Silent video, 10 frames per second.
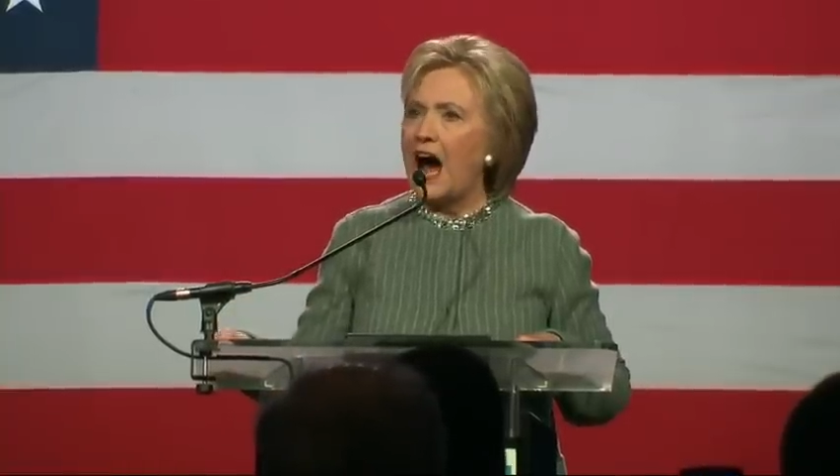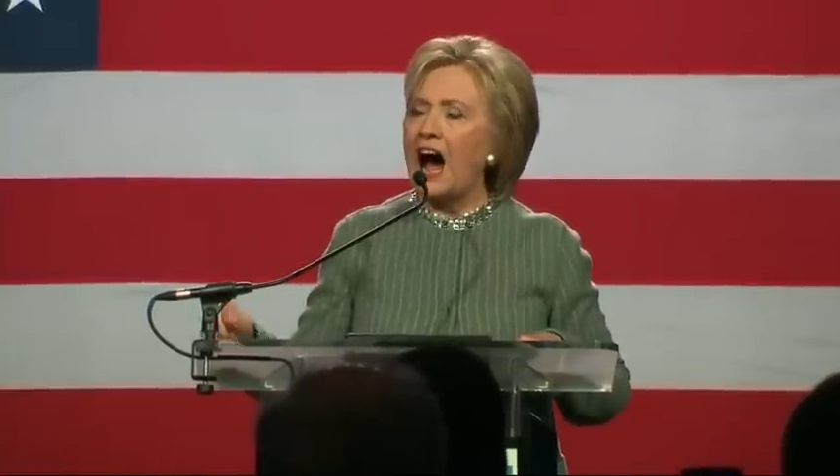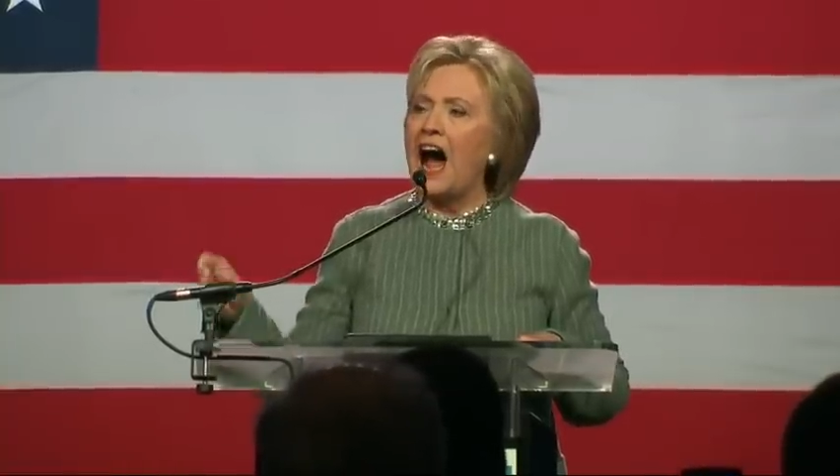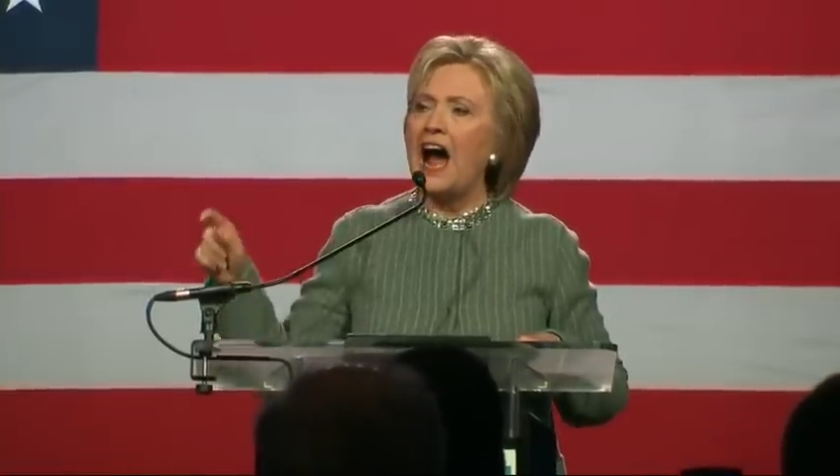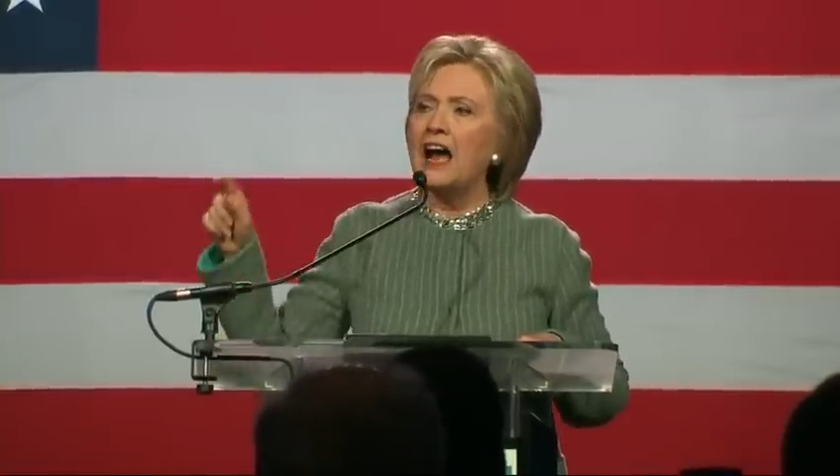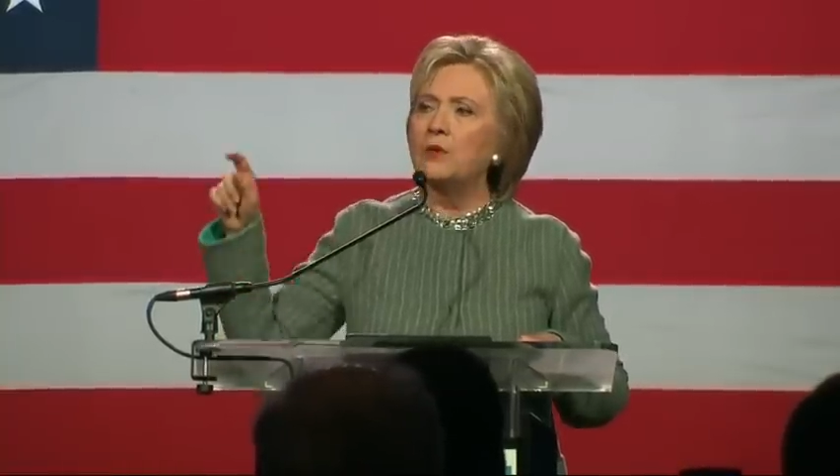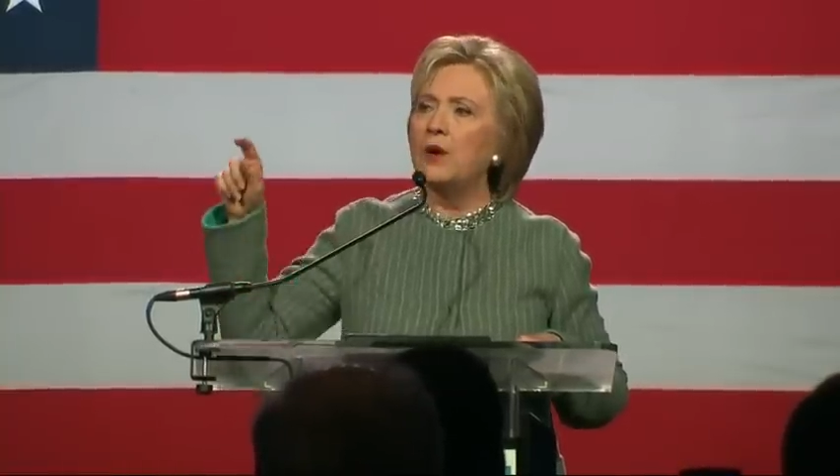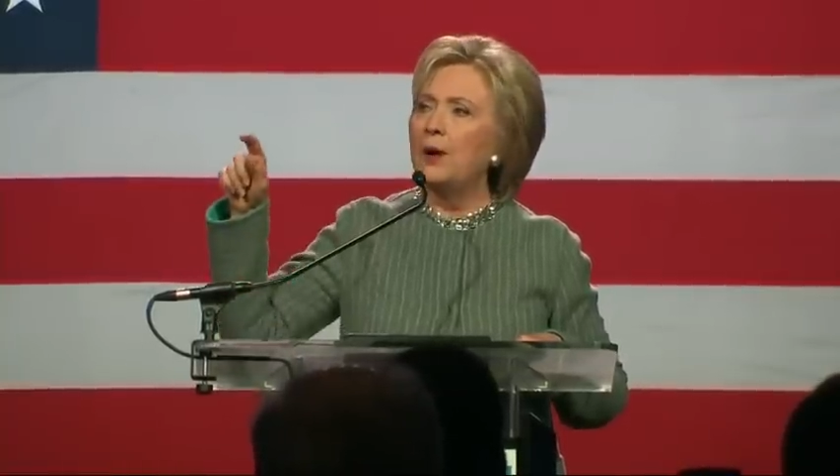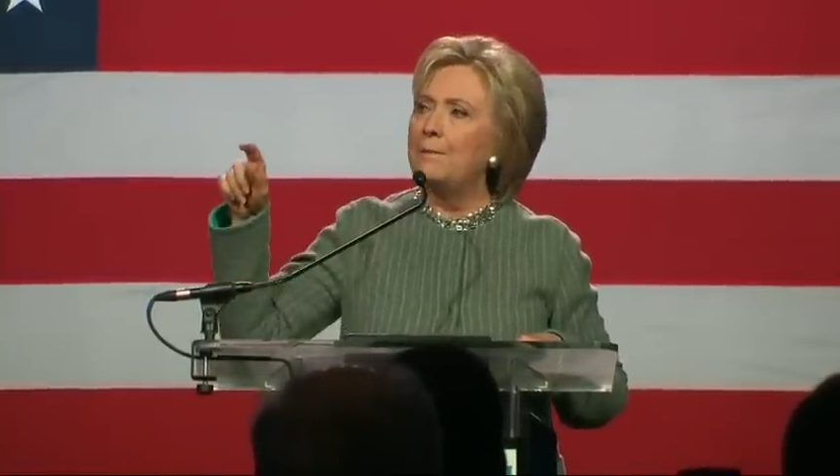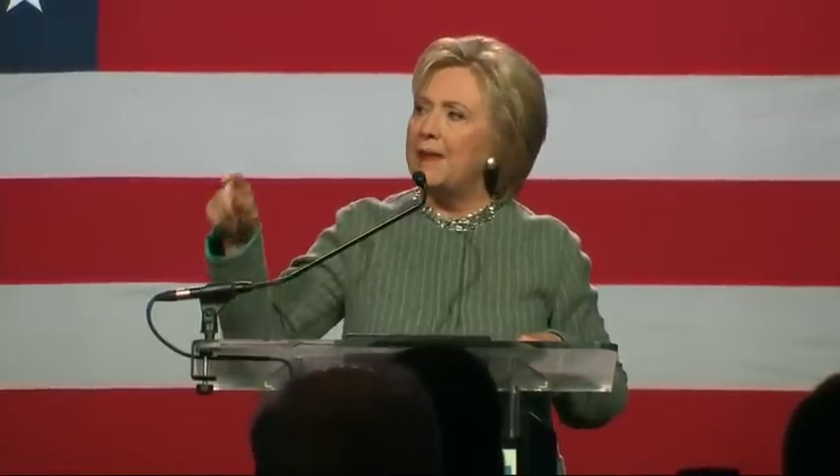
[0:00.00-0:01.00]
I
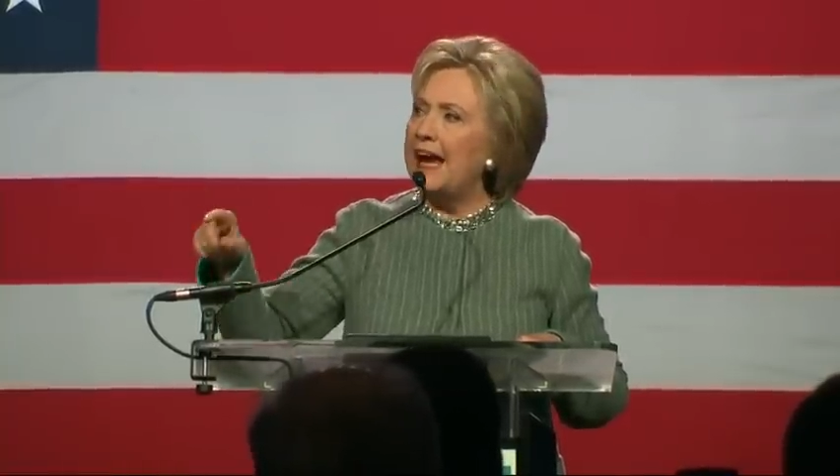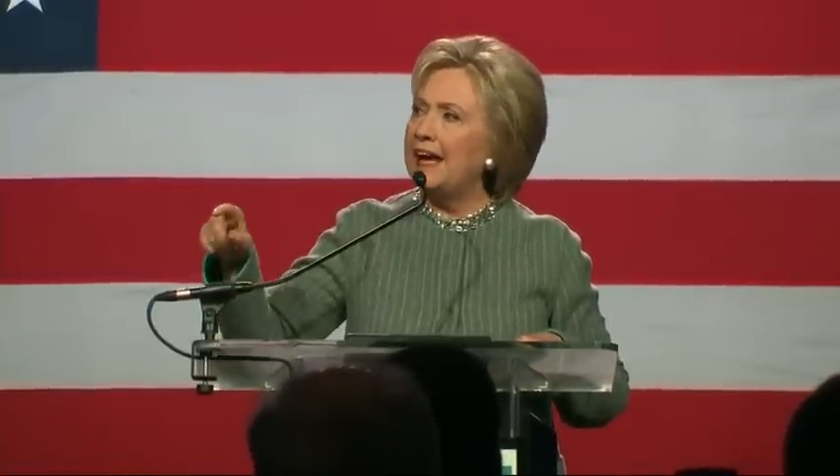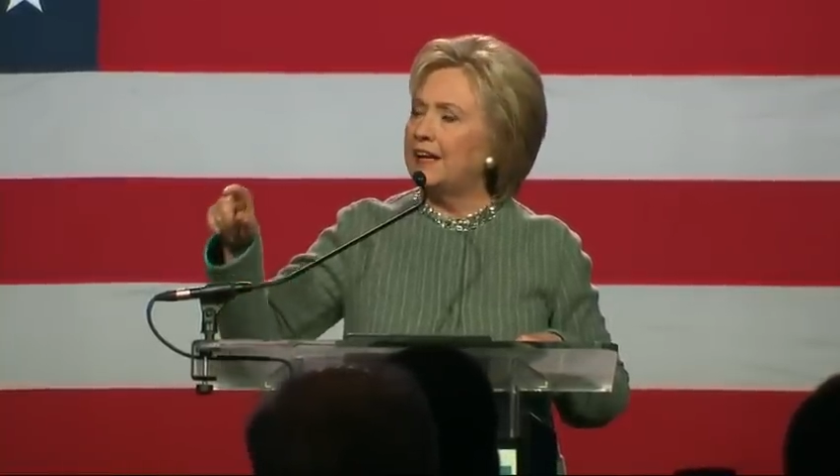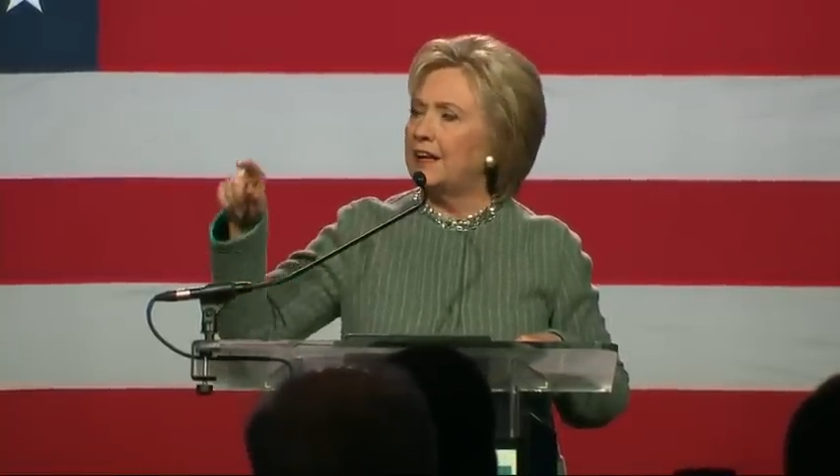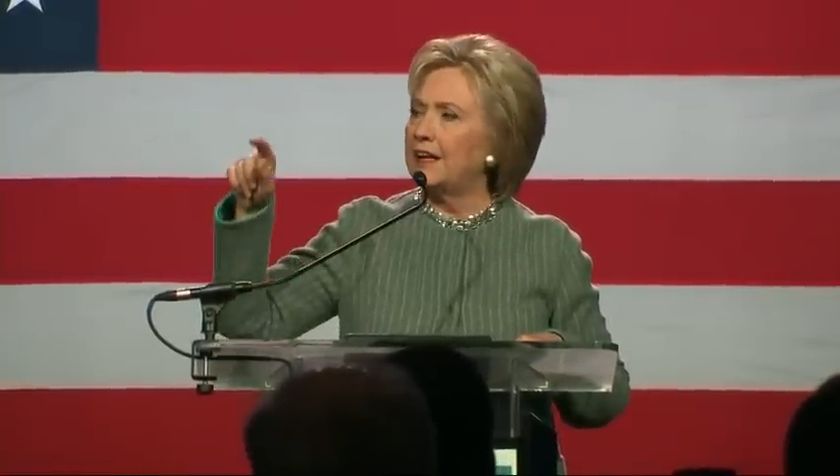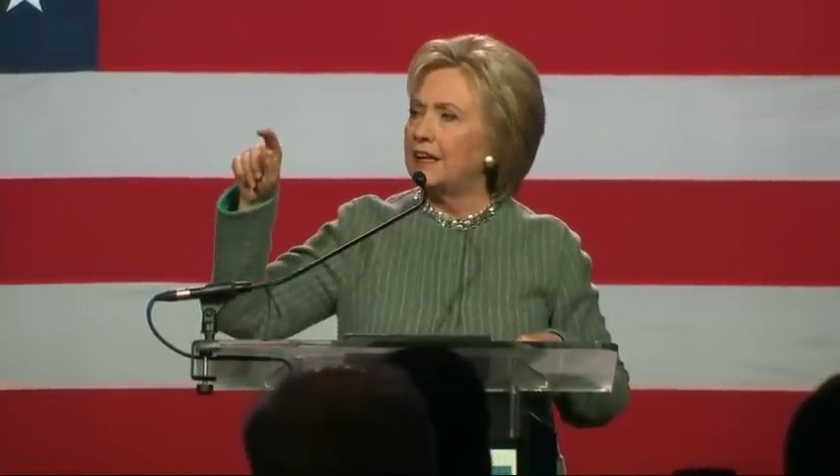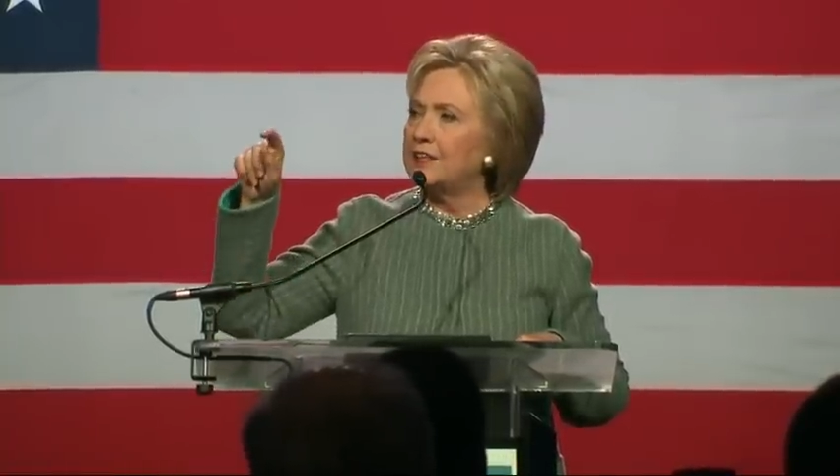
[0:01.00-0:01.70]
will make